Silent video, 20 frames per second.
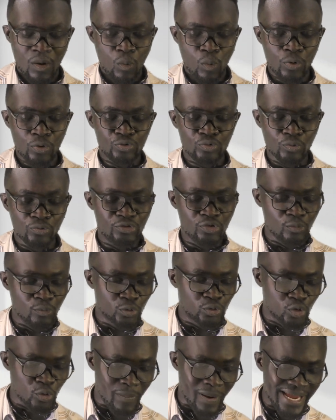
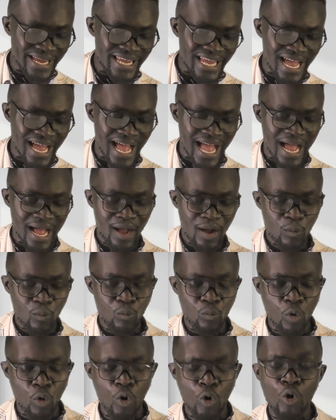Usubaya,
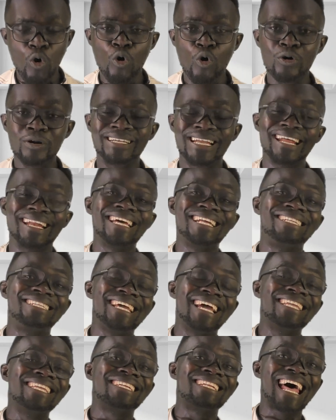woe, done a
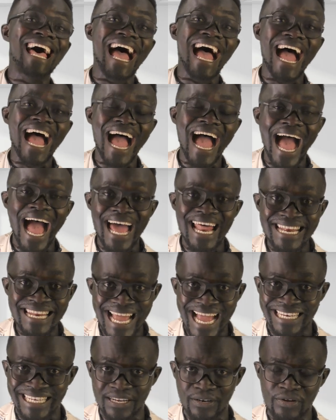dear,
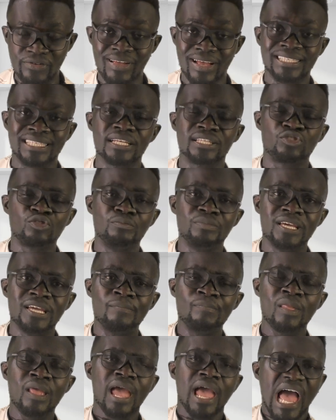nani, I didn't say to
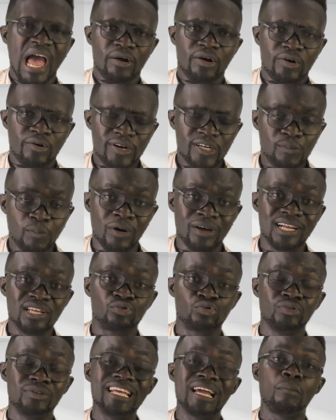me, a
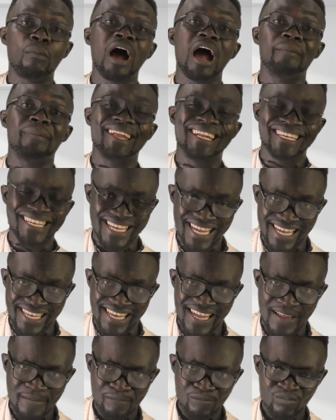corresponded to dear Muhammad, yeah,
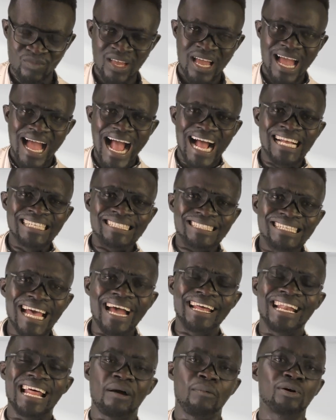yeah. And
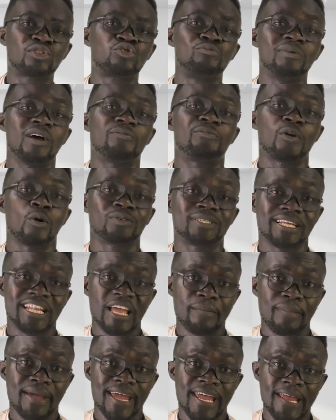son, I want to me from
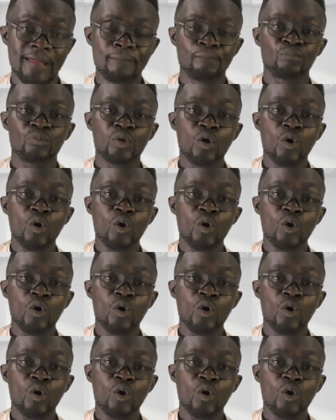Sadia Bay.